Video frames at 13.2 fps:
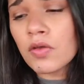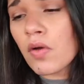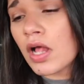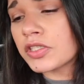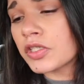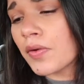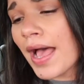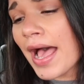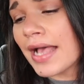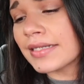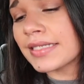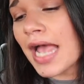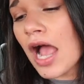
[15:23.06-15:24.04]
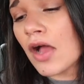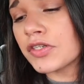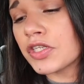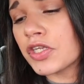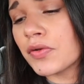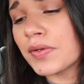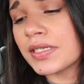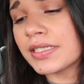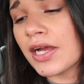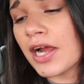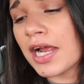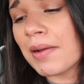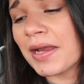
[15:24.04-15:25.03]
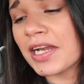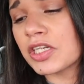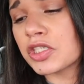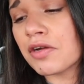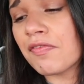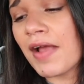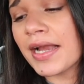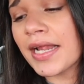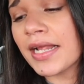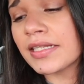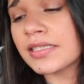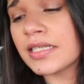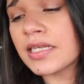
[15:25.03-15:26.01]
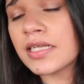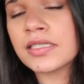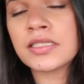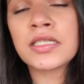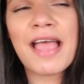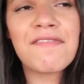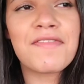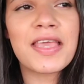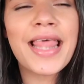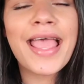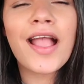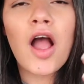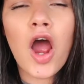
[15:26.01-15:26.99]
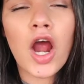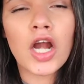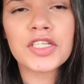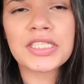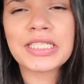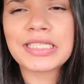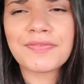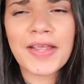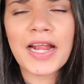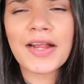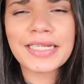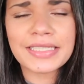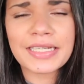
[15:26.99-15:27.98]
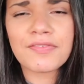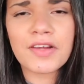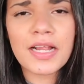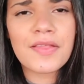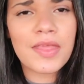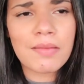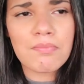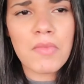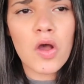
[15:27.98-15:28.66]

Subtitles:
You also asked, how do you and Derek manage your finances? I feel like ours is very different than